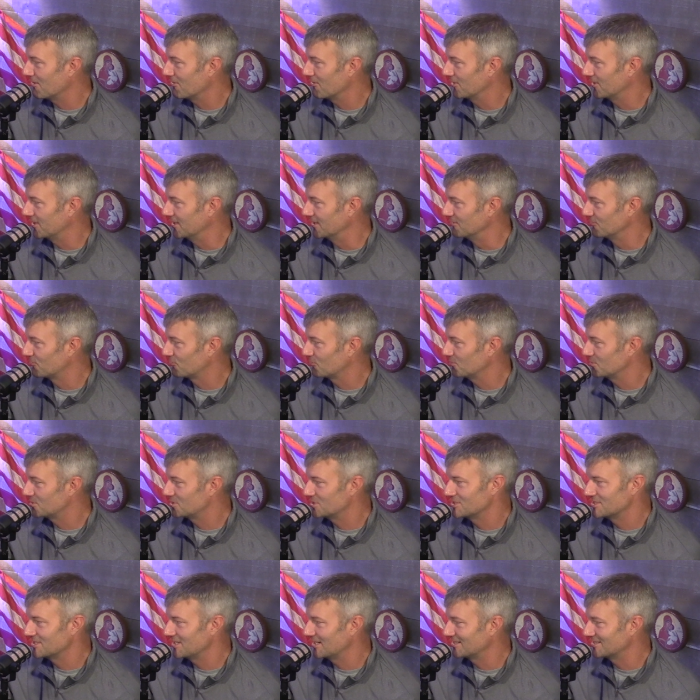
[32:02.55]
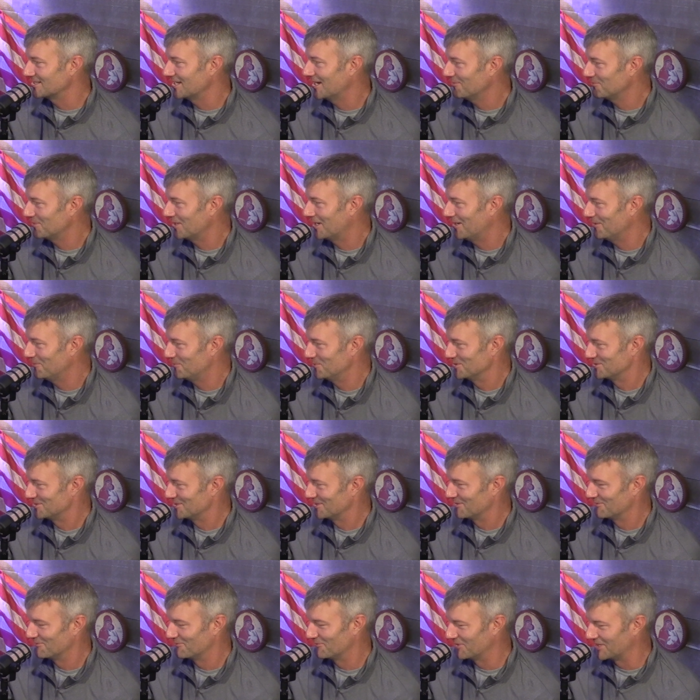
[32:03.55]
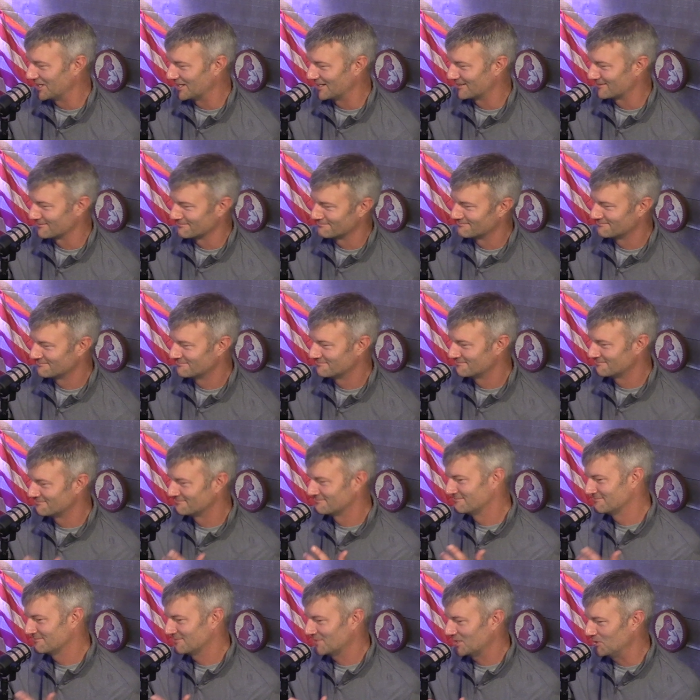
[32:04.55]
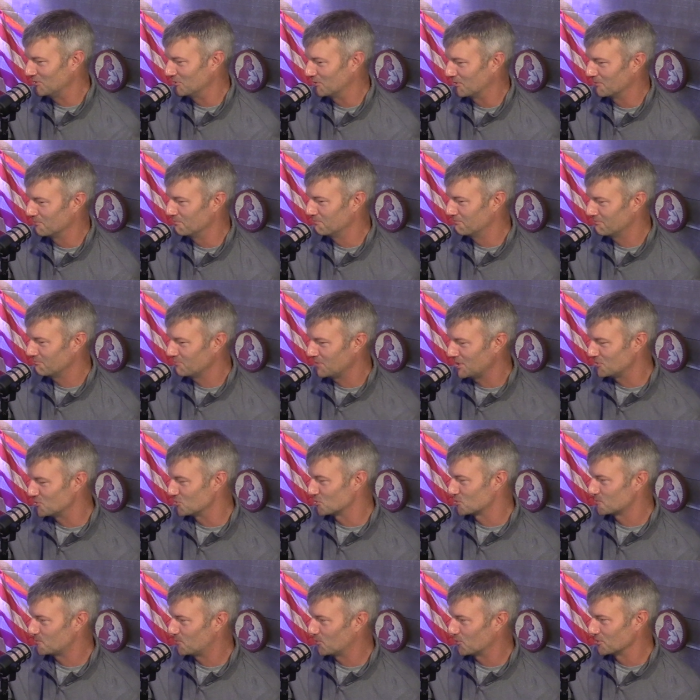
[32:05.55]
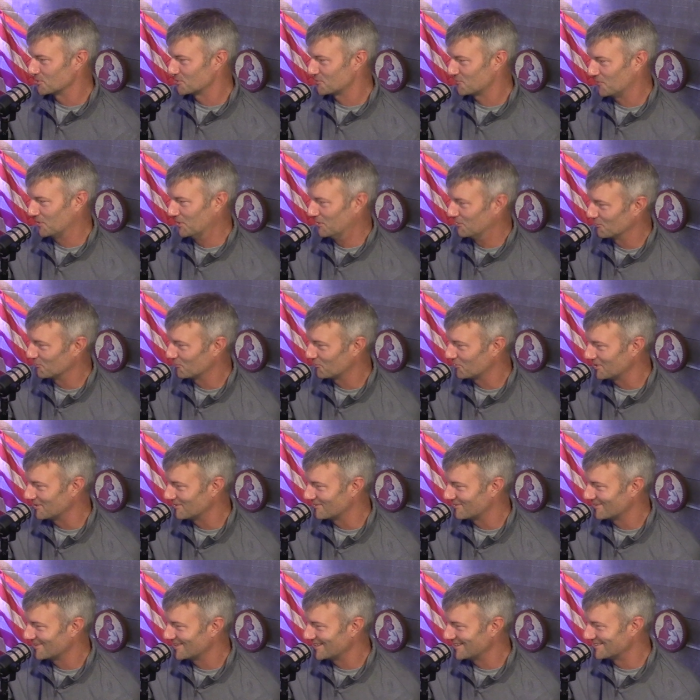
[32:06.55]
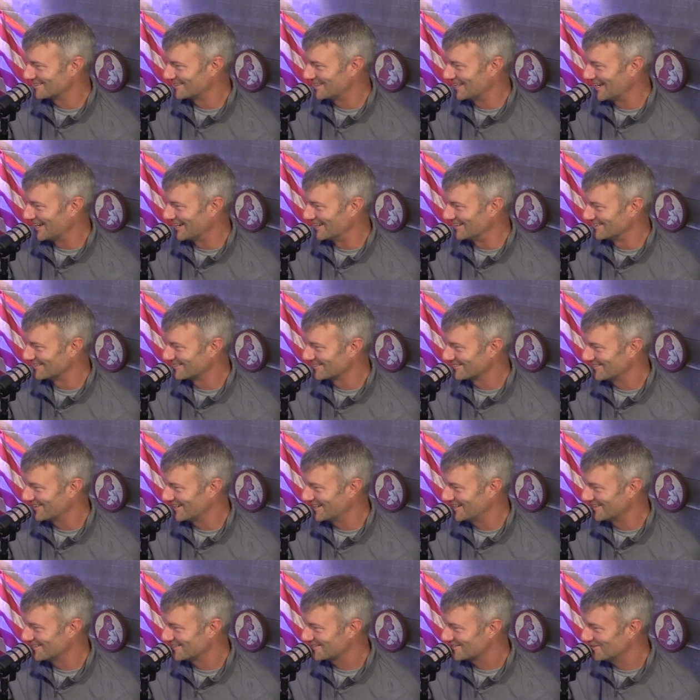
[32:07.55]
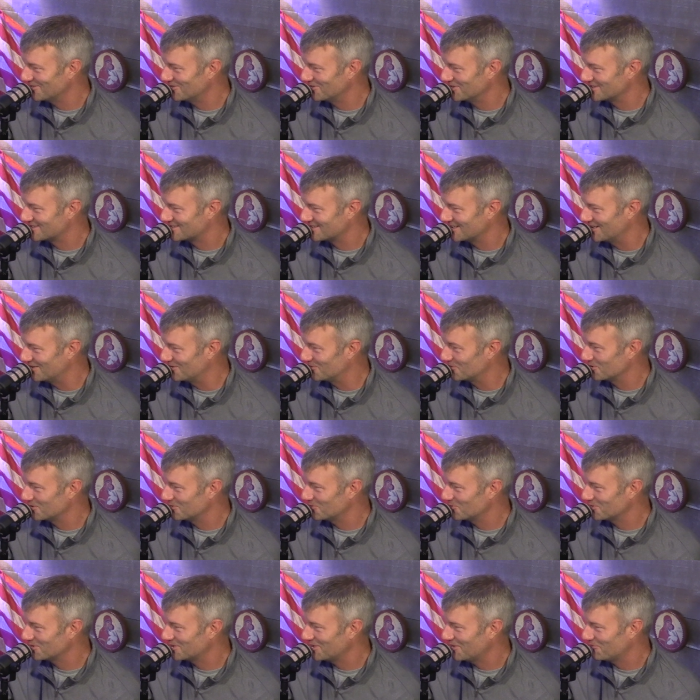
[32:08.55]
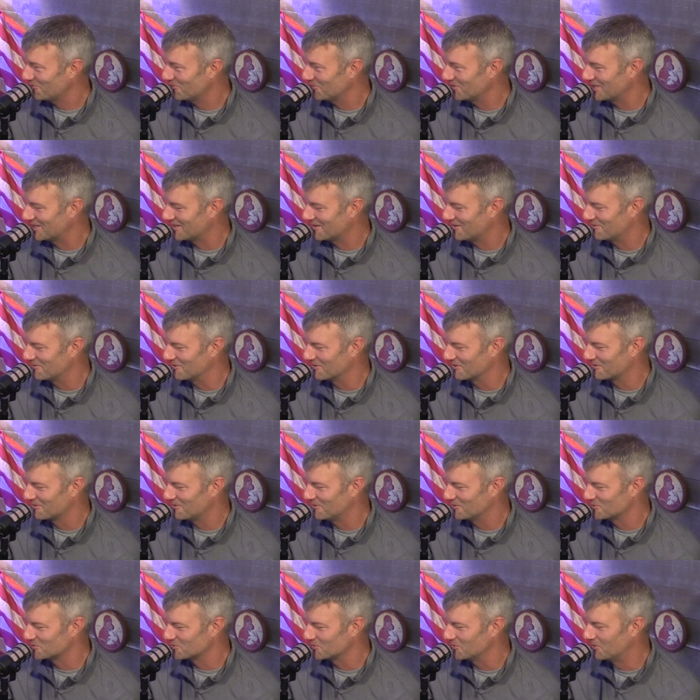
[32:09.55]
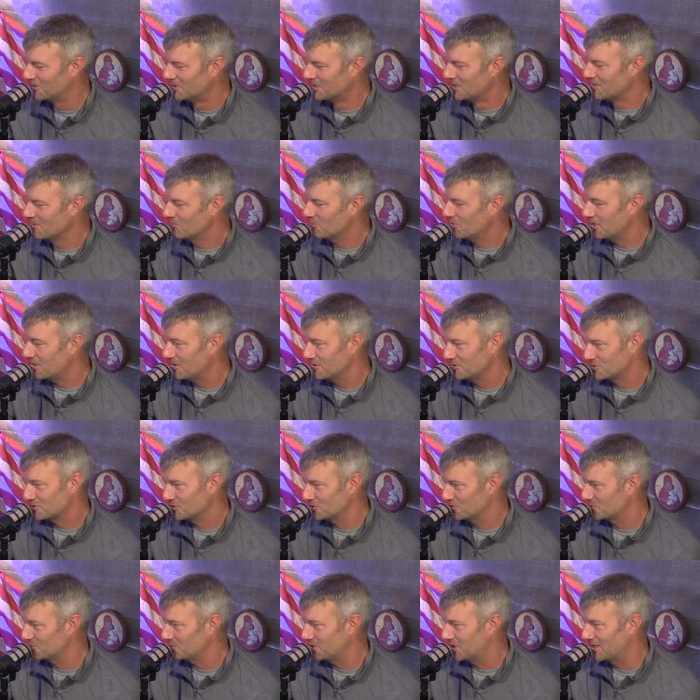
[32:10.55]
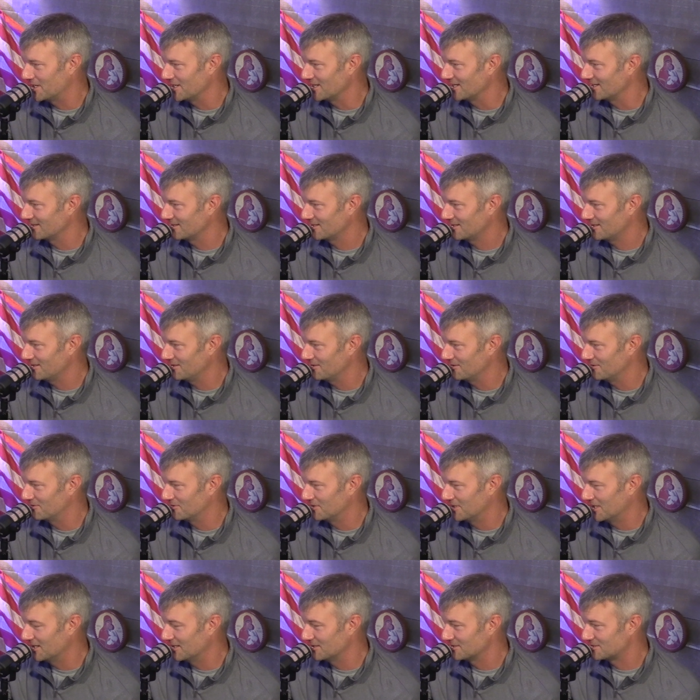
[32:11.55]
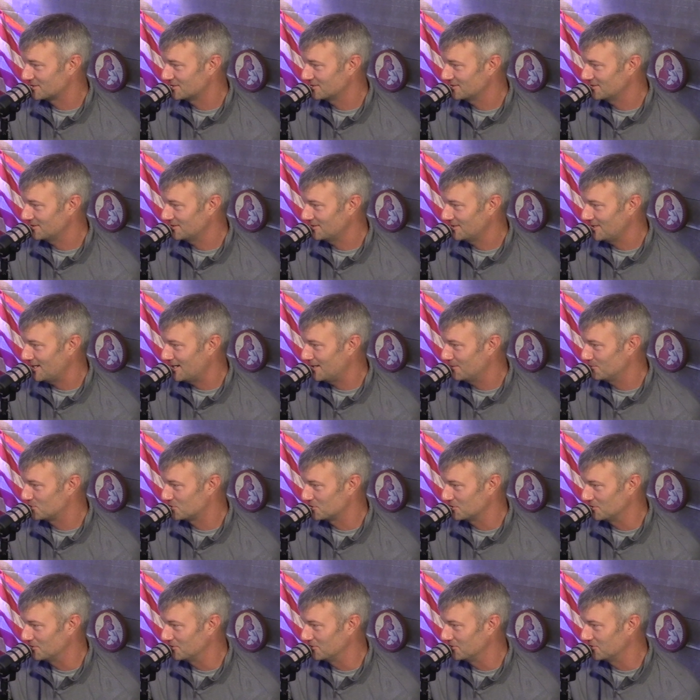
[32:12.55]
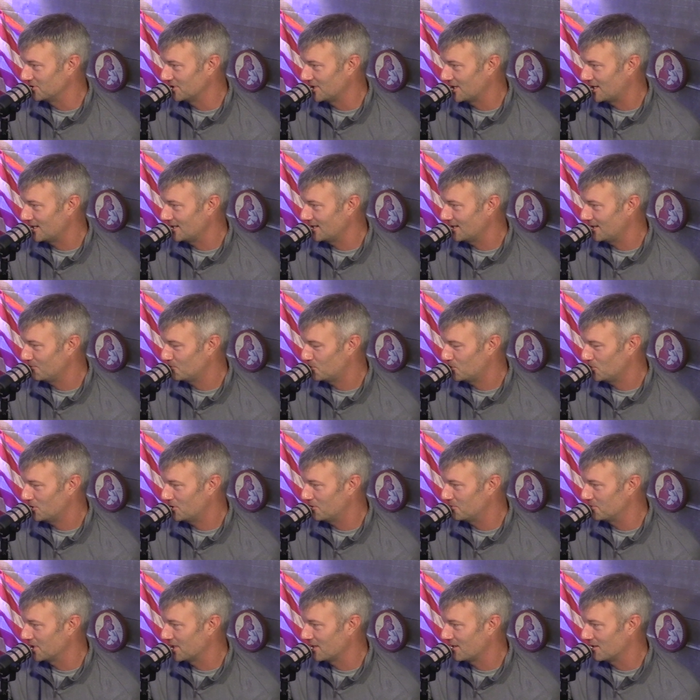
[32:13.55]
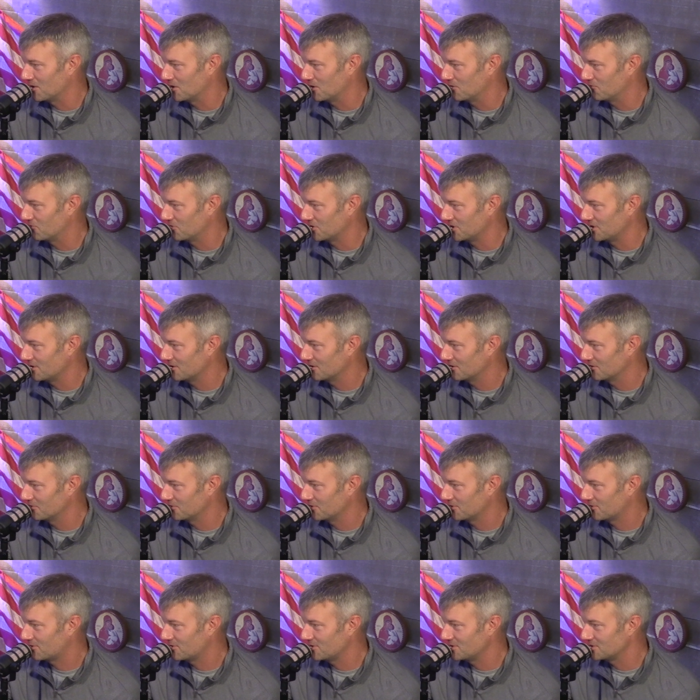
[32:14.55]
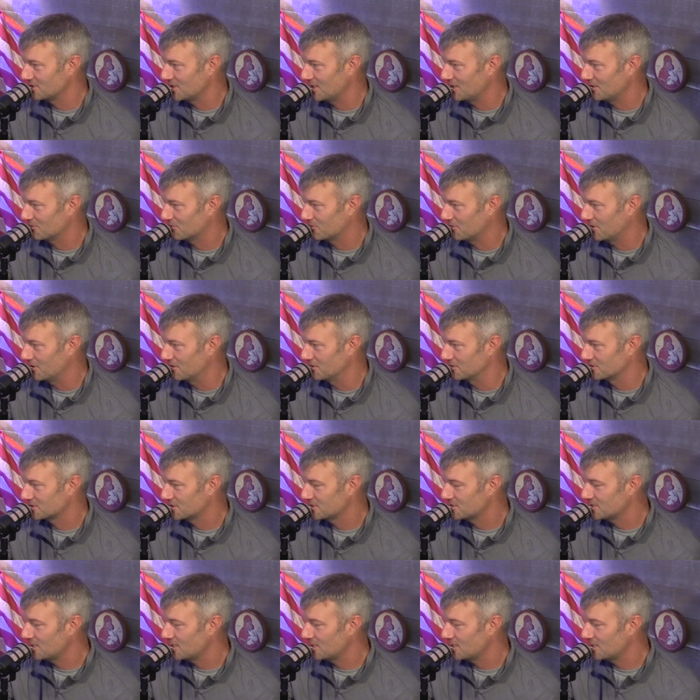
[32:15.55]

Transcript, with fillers: arrogance, which is the exact opposite of, like, you know, our major sports figures these days, right? So it's we're definitely countercultural. But our church body, you know, Dennis, absolutely. I pull out my hair every year with these 8th graders